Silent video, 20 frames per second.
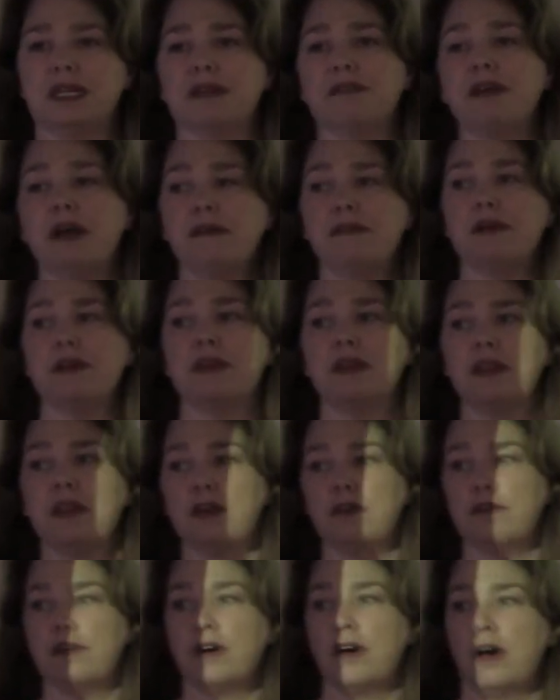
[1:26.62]
of everything that
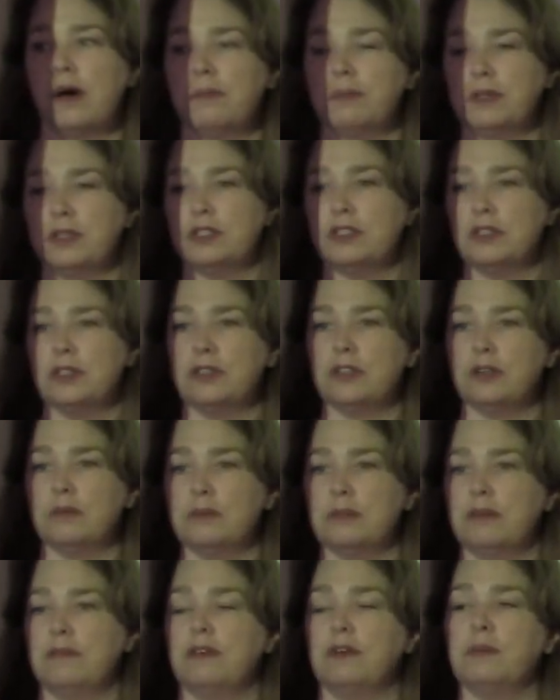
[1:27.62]
you've accomplished in terms
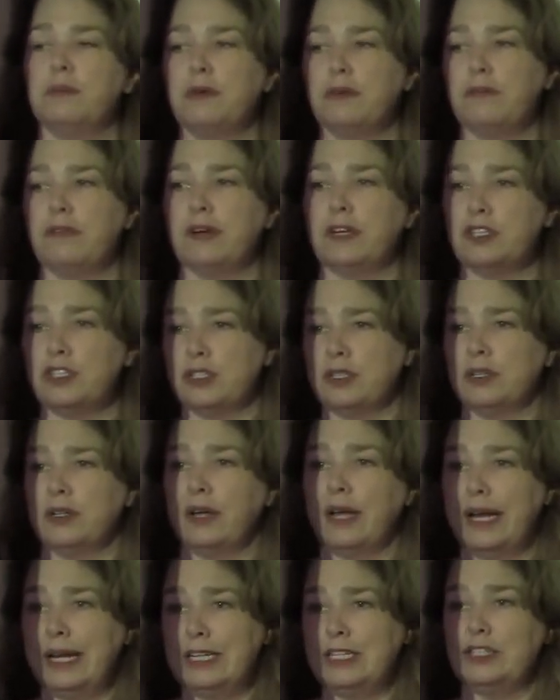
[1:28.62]
of your professional
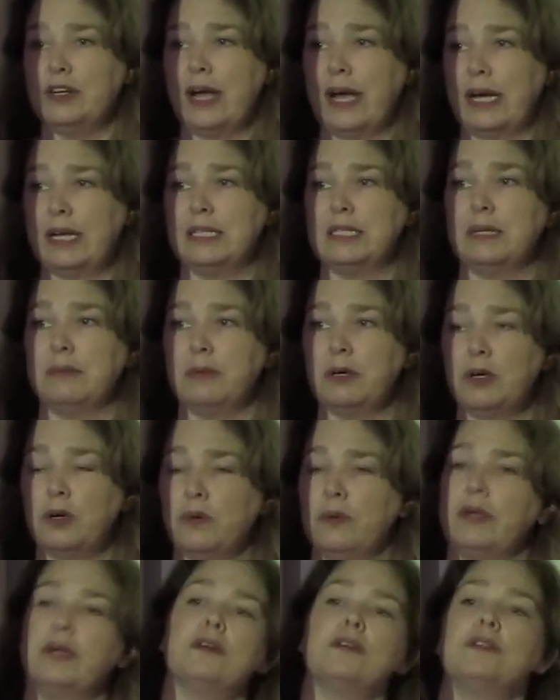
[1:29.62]
and your academic
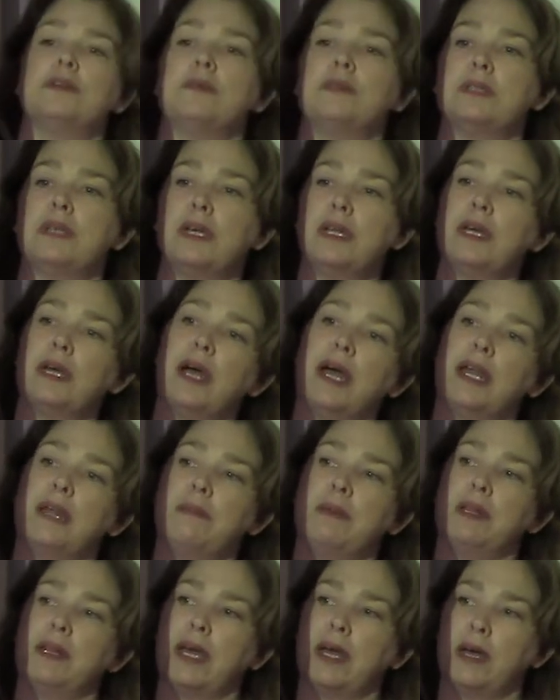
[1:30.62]
career. So it's going to kind of
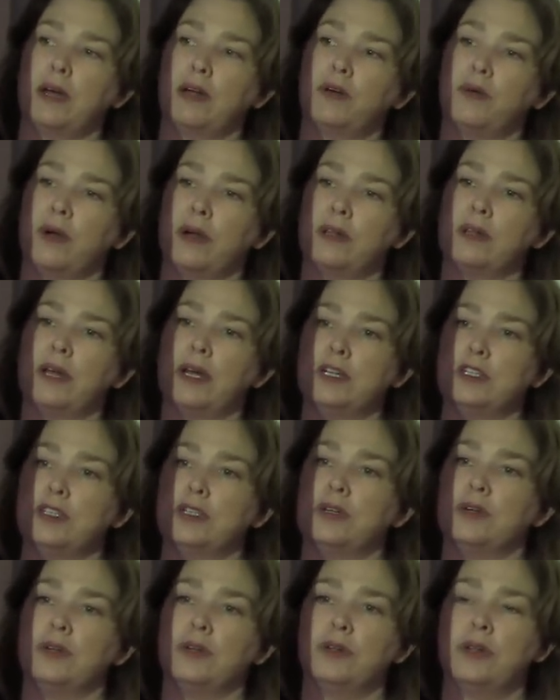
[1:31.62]
be like a
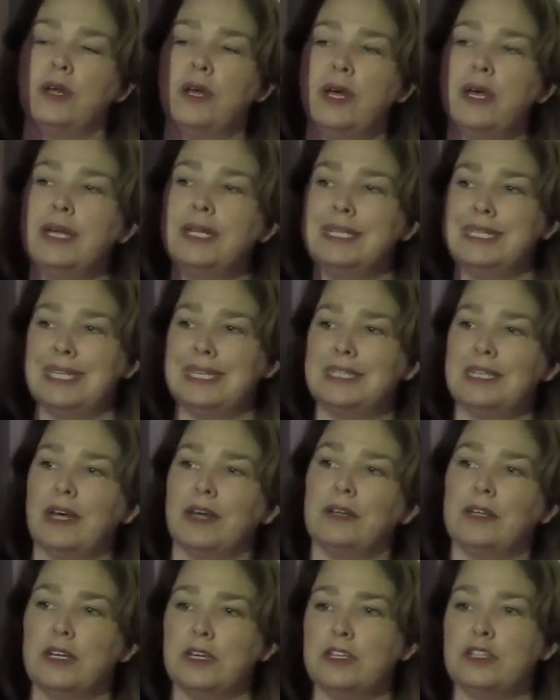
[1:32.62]
chronological, detailed
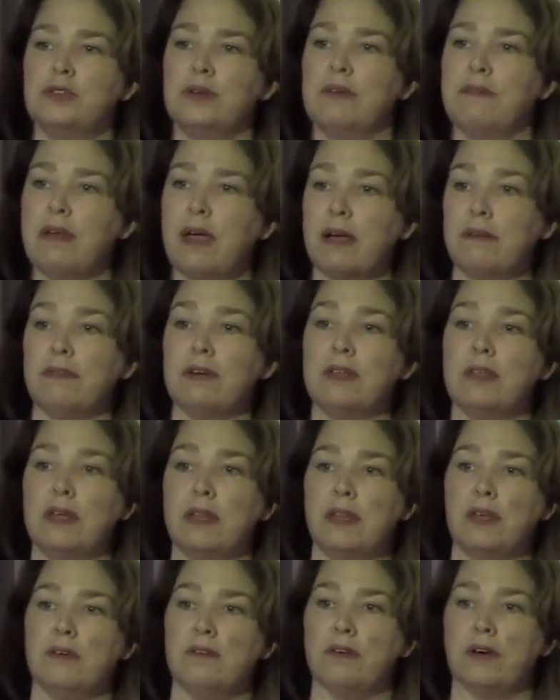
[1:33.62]
history of everything that
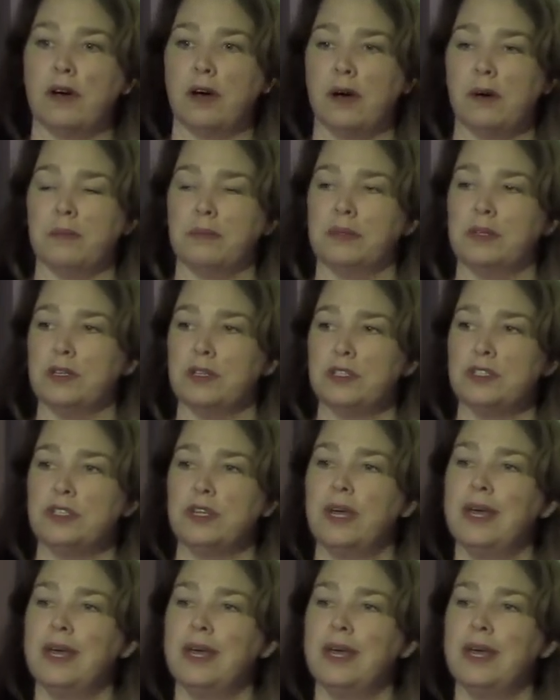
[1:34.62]
you've accomplished.